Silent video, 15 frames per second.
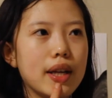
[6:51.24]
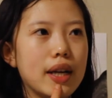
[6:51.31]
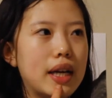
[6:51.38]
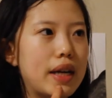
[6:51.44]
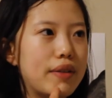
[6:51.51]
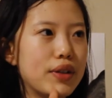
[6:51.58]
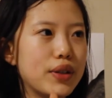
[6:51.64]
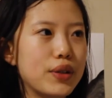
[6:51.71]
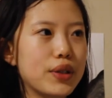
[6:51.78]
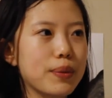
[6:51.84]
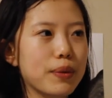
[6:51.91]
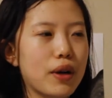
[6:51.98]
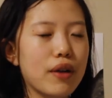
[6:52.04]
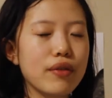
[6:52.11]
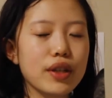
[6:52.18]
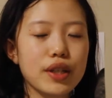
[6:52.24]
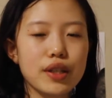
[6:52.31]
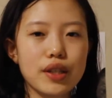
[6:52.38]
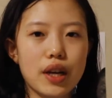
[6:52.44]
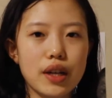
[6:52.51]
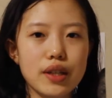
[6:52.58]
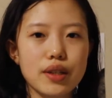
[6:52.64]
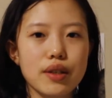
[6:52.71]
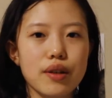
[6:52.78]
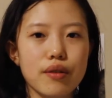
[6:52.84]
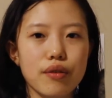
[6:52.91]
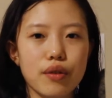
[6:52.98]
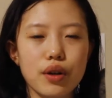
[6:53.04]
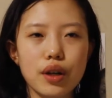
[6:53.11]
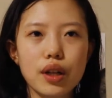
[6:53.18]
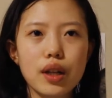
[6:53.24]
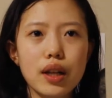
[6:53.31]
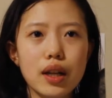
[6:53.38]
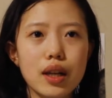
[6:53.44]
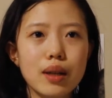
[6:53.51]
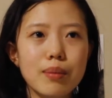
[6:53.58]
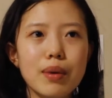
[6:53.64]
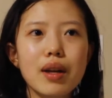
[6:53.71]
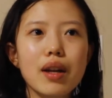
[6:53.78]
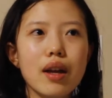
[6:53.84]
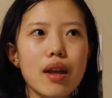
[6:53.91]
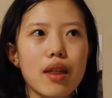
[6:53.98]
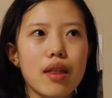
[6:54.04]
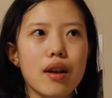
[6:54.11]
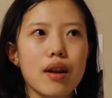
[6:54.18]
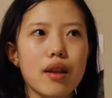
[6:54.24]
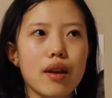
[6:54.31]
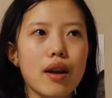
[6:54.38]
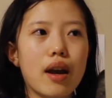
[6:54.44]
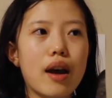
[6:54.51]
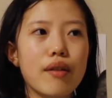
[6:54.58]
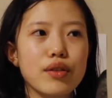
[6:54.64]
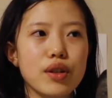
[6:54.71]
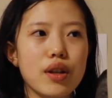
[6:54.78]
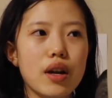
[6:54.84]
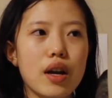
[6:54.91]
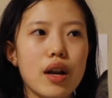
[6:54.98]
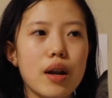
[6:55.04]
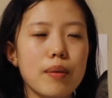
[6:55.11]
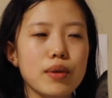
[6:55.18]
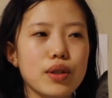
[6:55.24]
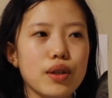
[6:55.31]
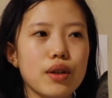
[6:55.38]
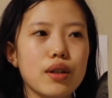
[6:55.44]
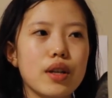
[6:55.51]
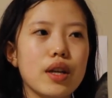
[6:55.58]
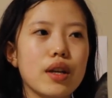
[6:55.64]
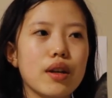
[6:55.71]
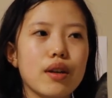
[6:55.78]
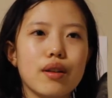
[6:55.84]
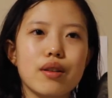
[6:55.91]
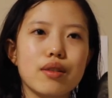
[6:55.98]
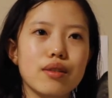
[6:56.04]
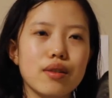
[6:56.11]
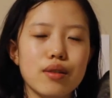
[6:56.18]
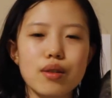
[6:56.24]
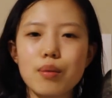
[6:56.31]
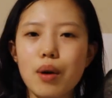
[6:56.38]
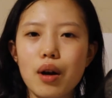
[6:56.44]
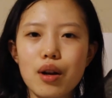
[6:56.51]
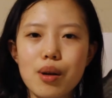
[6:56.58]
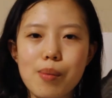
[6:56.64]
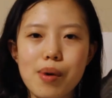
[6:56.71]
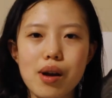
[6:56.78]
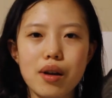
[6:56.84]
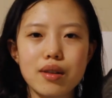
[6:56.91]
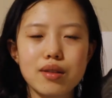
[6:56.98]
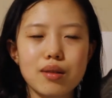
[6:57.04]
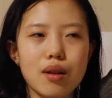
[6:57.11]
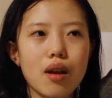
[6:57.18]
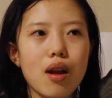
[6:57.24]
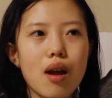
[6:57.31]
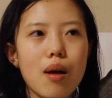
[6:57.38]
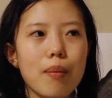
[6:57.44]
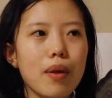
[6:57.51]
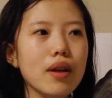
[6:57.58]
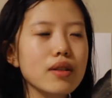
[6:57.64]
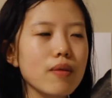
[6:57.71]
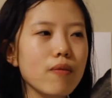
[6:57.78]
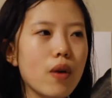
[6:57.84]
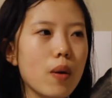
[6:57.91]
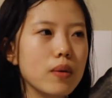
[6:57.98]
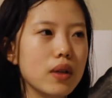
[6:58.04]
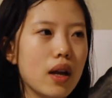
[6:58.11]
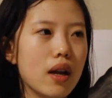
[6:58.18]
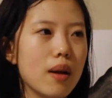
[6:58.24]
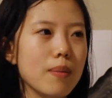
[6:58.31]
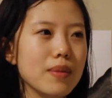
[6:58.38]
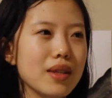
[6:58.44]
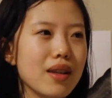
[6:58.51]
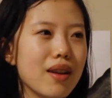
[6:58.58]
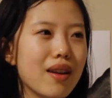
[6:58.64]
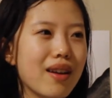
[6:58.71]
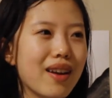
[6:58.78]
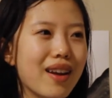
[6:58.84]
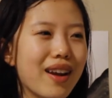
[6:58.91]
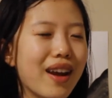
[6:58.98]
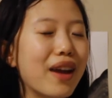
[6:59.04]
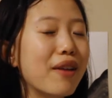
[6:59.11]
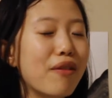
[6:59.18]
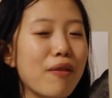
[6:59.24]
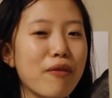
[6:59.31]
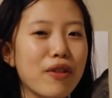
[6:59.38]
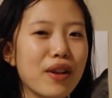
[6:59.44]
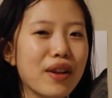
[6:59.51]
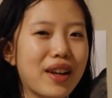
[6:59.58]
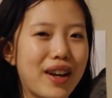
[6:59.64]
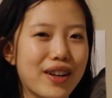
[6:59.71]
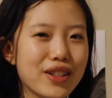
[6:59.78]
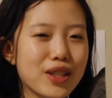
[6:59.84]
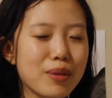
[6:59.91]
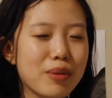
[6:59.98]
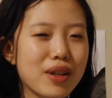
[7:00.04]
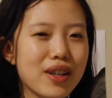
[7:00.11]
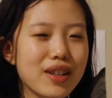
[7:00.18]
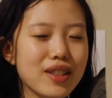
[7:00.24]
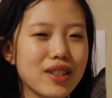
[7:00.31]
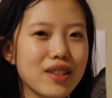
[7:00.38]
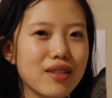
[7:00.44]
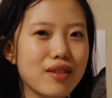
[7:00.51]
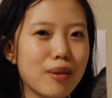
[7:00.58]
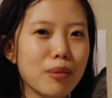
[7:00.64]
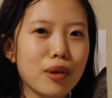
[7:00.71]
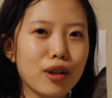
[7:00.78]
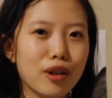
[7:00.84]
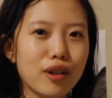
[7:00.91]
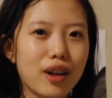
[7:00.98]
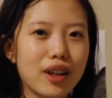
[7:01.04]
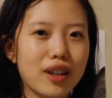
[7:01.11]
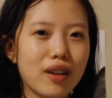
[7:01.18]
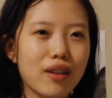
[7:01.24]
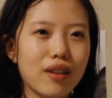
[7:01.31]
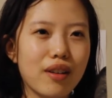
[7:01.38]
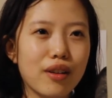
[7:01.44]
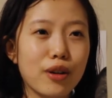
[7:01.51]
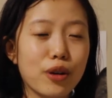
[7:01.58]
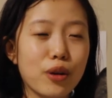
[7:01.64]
I have to do some graphic design stuff for a club, and then I think after that I'm just gonna like listen to some audiobooks, play some phone games, and if I'm feeling extra productive, I'm gonna grind out another